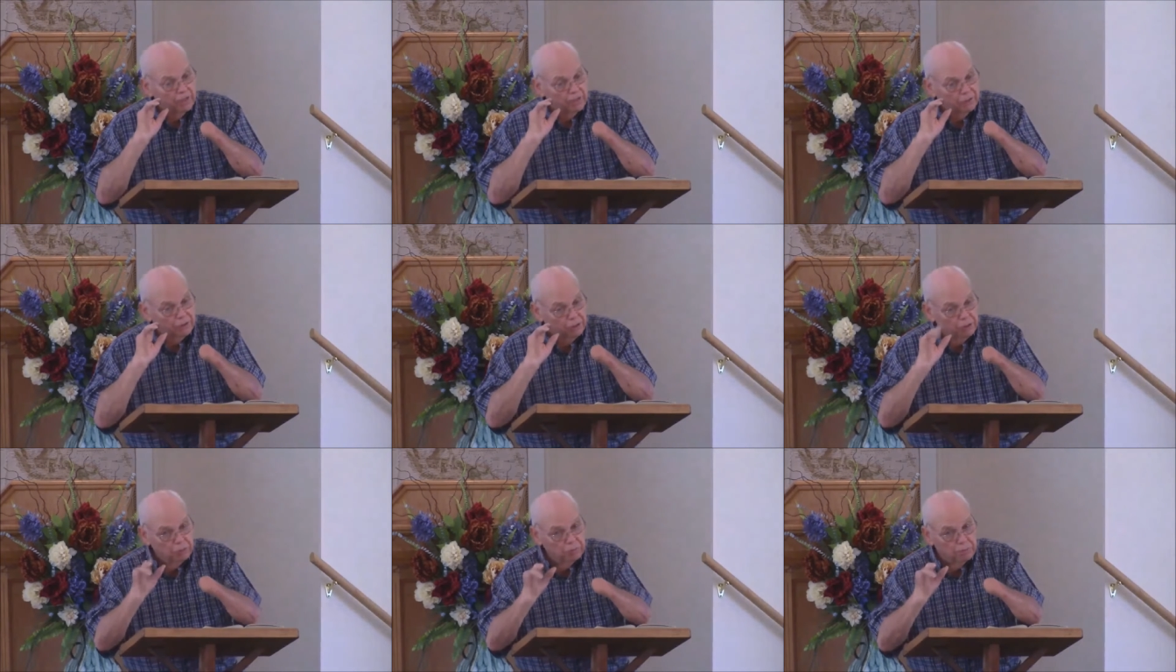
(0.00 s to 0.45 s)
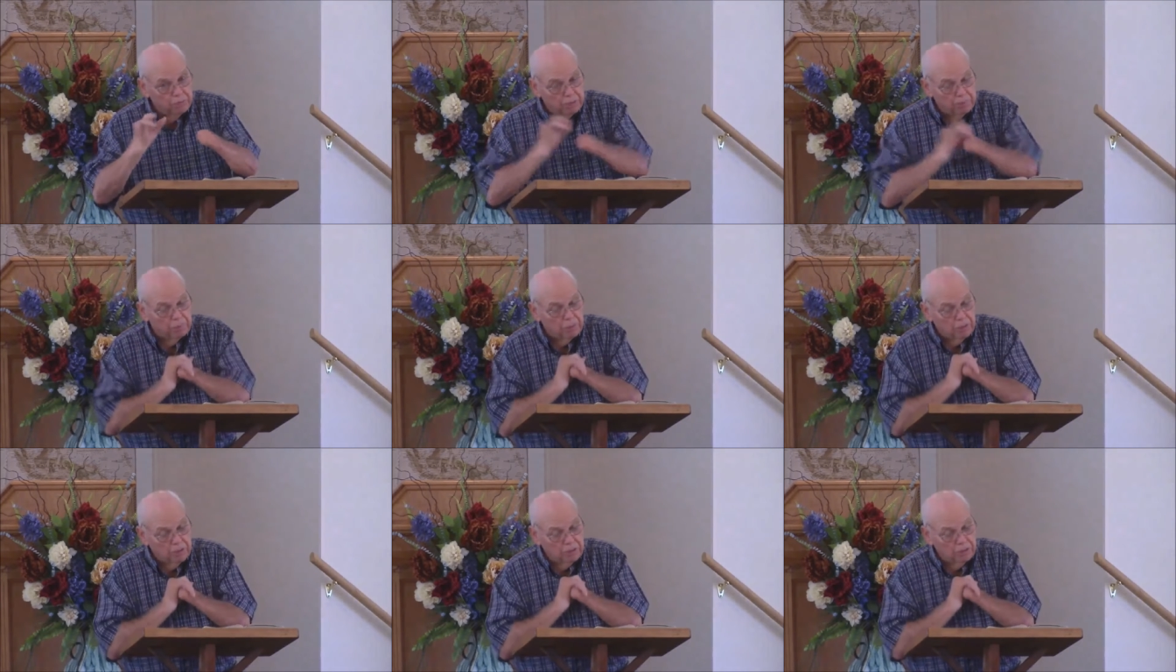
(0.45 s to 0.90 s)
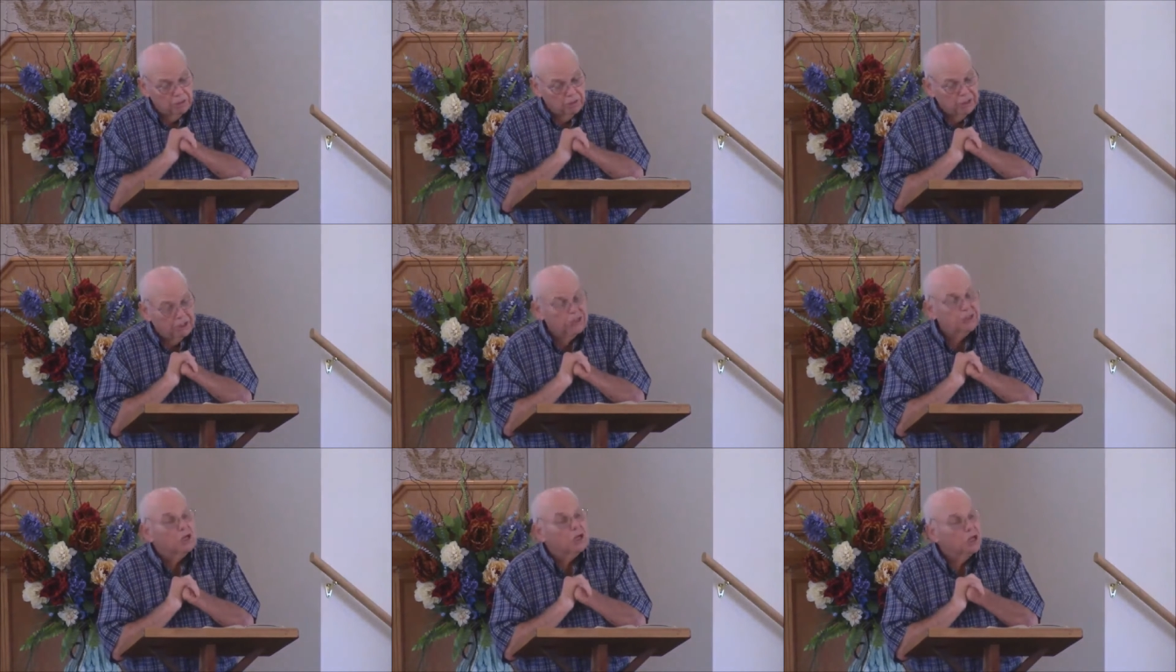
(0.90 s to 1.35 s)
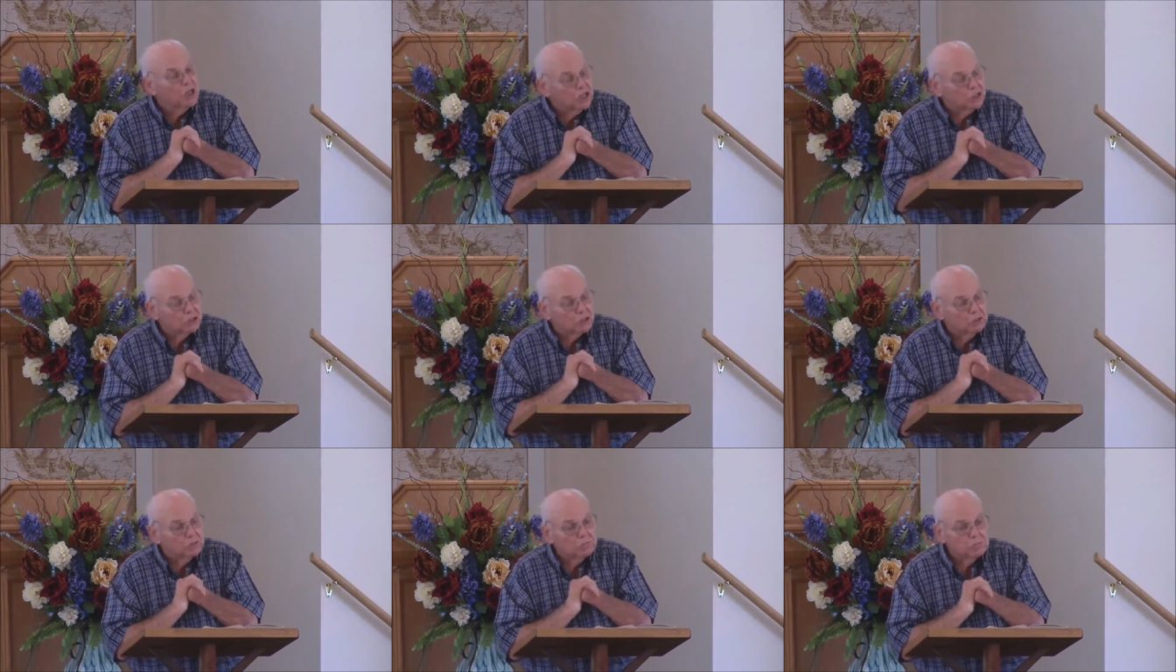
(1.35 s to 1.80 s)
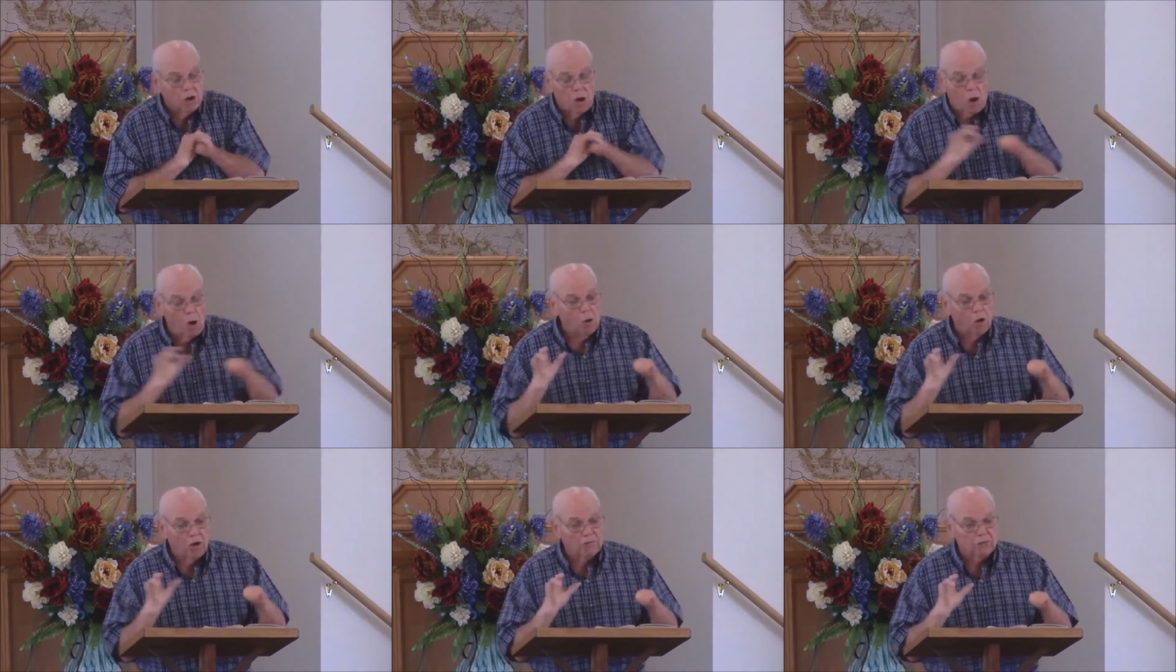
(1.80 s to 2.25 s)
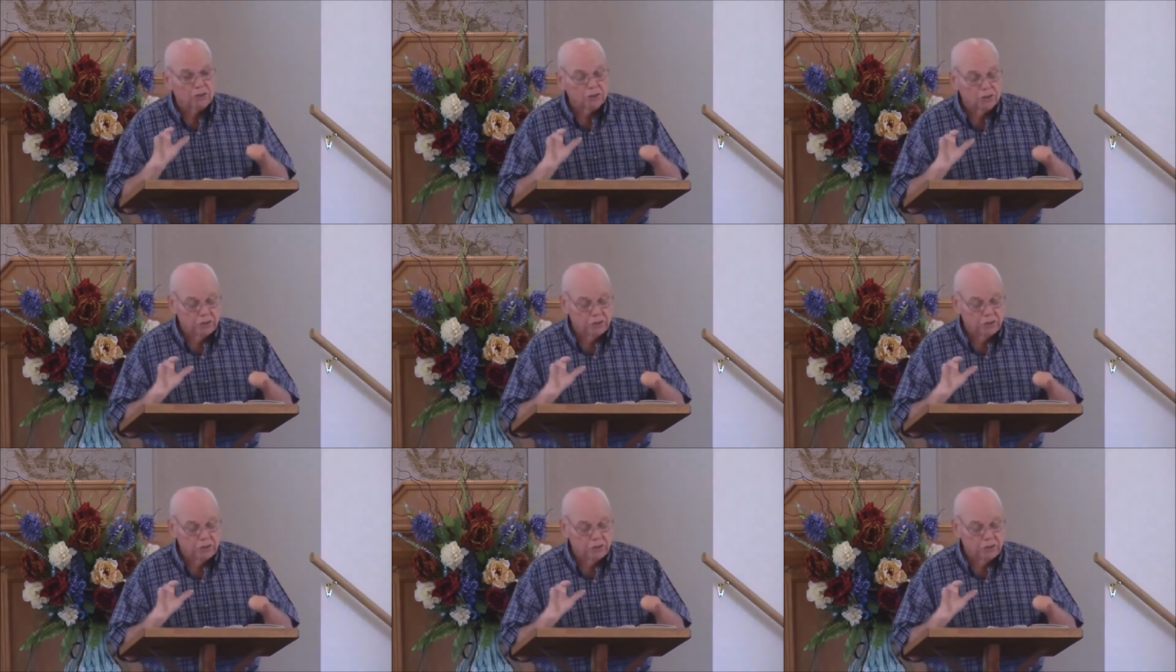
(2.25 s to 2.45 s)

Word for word: you people, need to listen. All of us